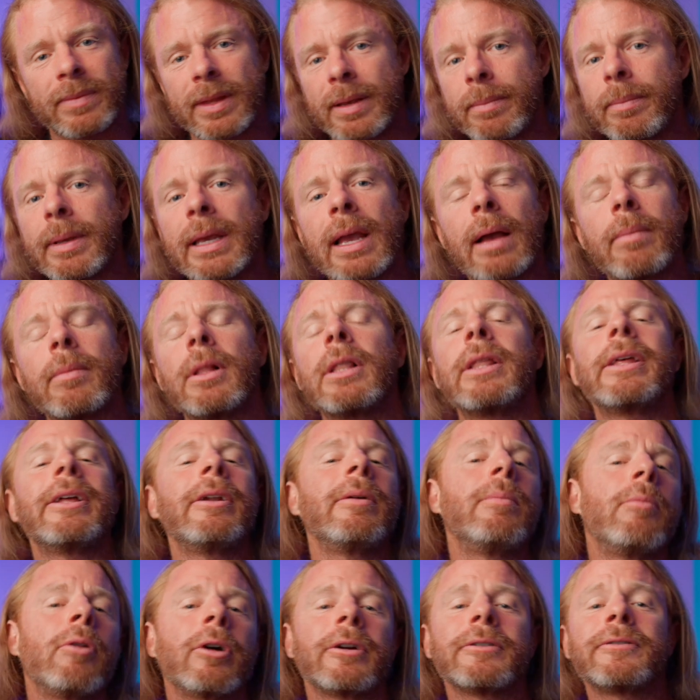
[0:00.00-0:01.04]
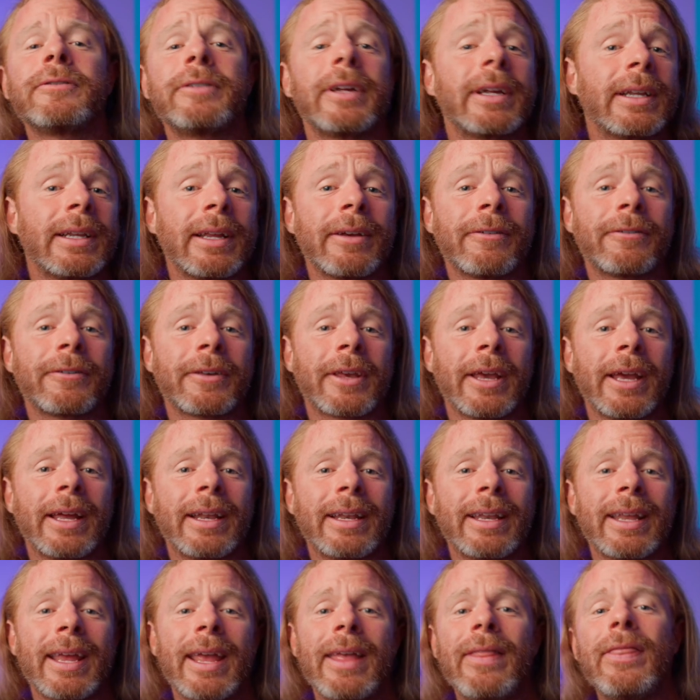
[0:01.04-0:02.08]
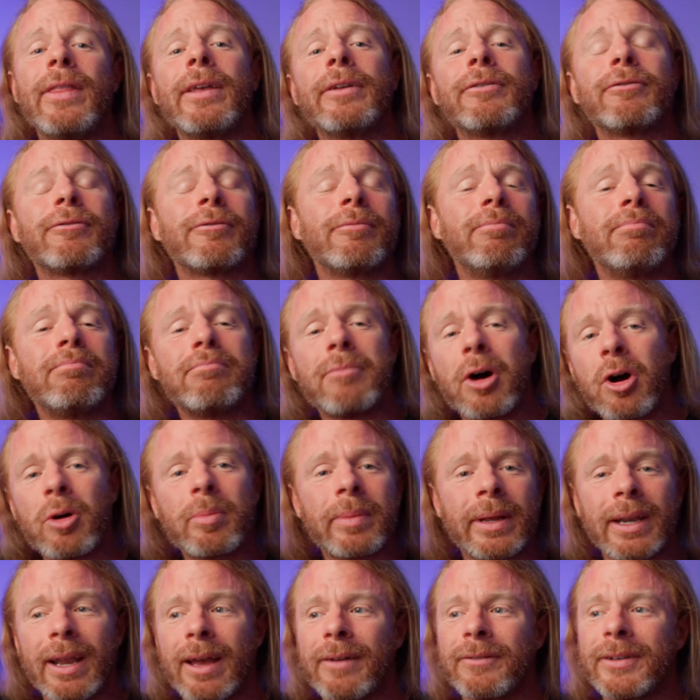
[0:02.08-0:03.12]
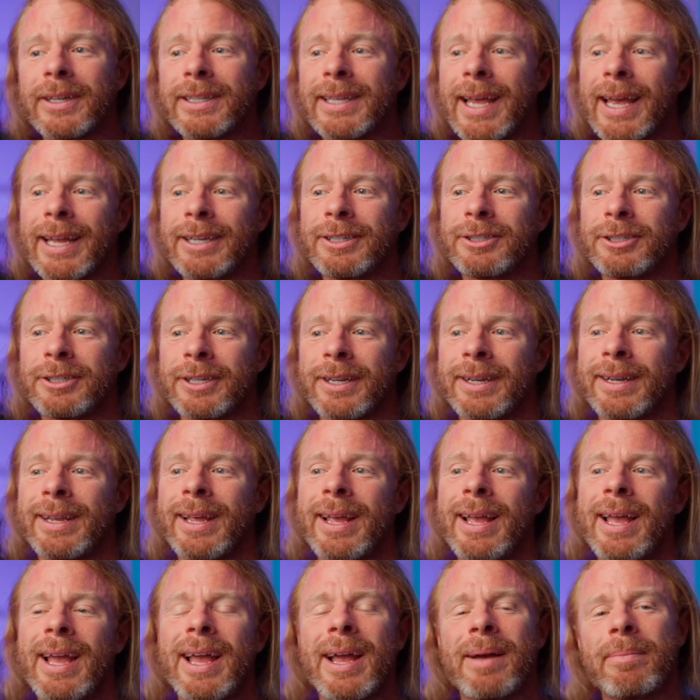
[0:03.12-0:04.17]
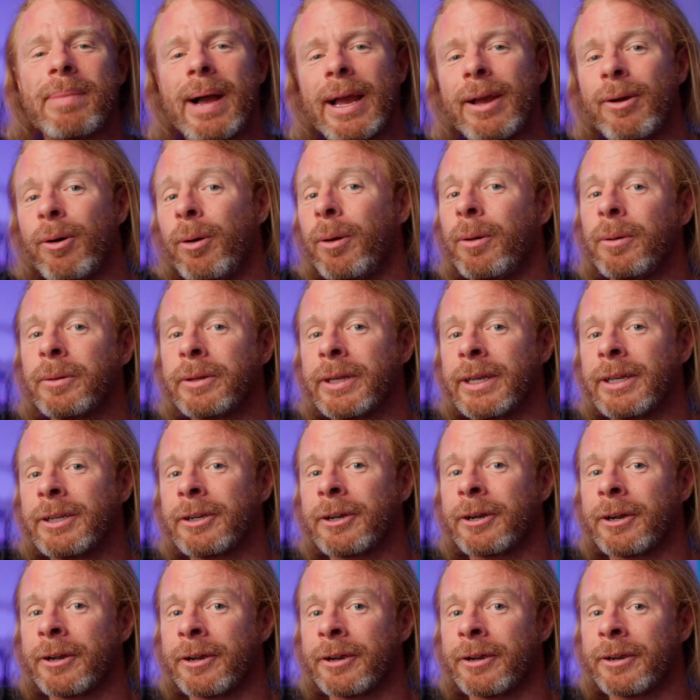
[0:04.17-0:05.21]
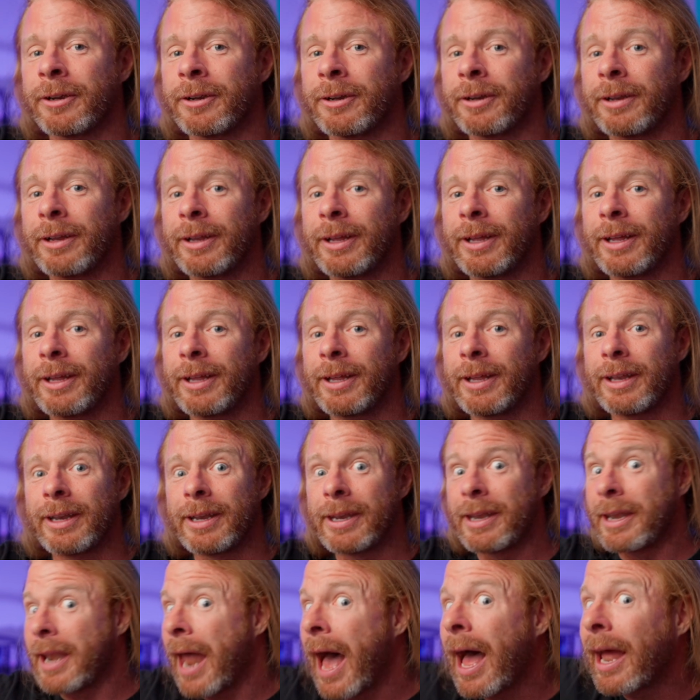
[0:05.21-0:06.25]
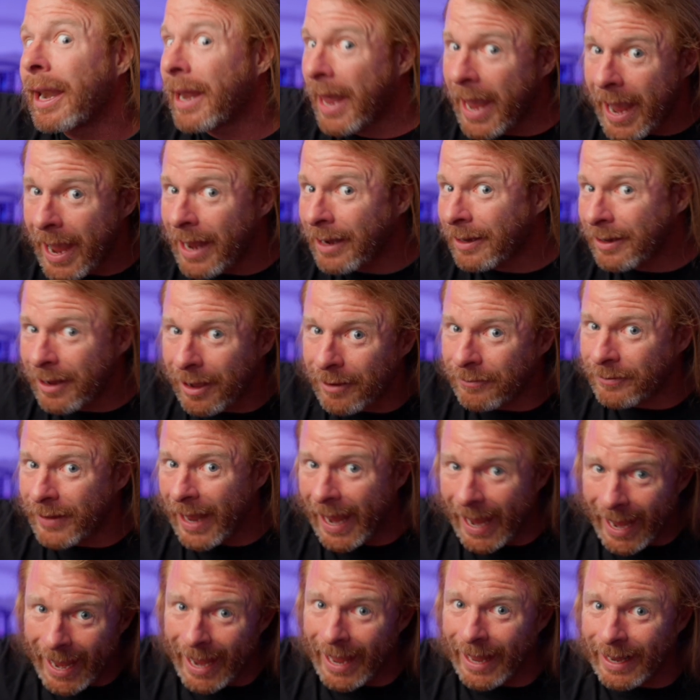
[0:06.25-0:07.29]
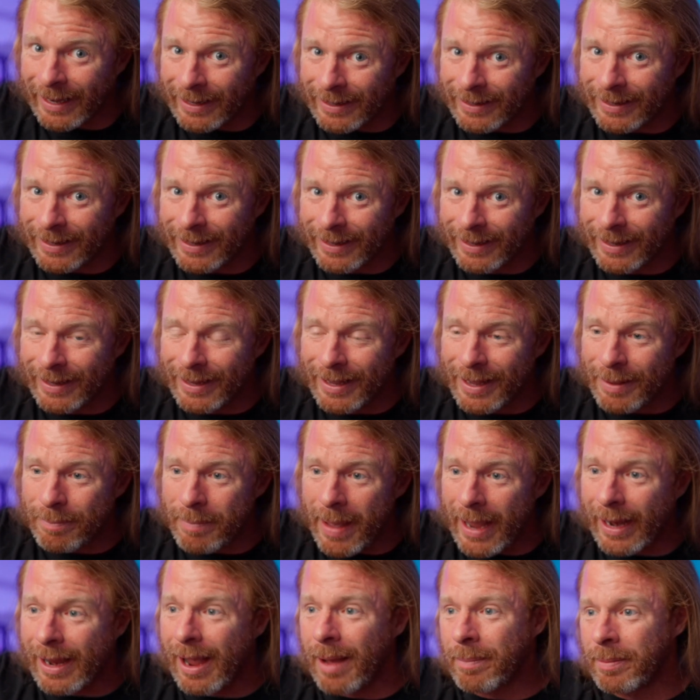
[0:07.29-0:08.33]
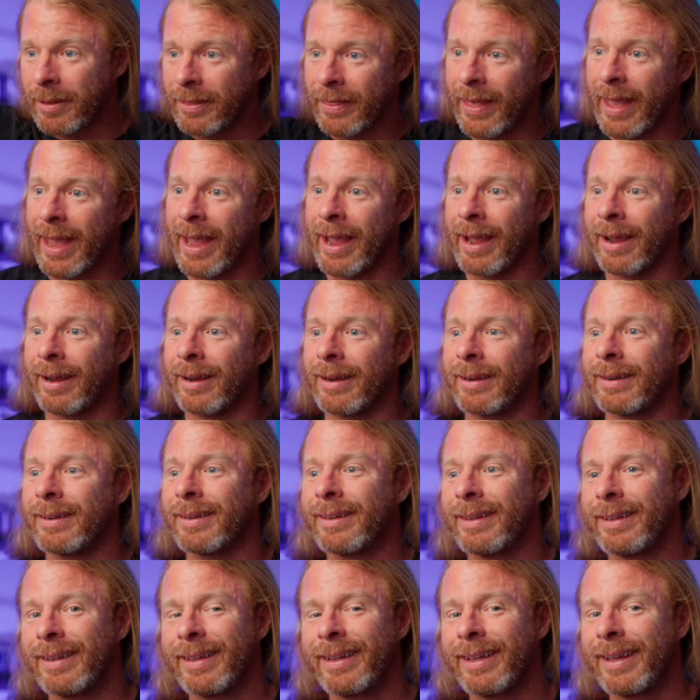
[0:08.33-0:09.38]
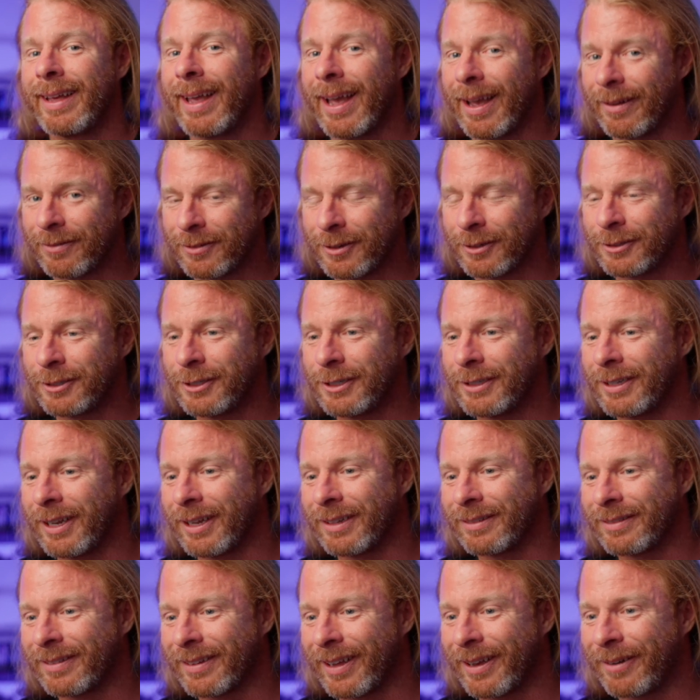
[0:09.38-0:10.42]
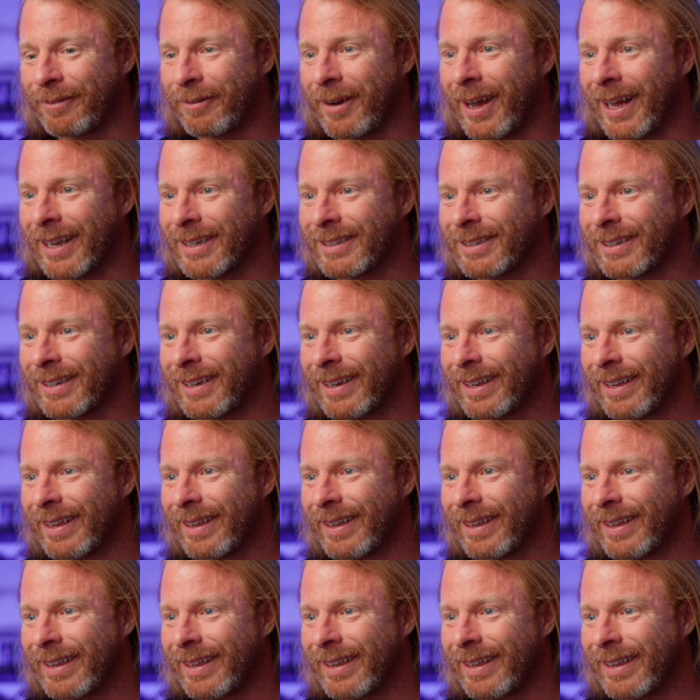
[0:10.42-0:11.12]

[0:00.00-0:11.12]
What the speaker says: become a little more significant in this moment of attention by holding her non-handcuffed hand back up in the air after she does that. Watch.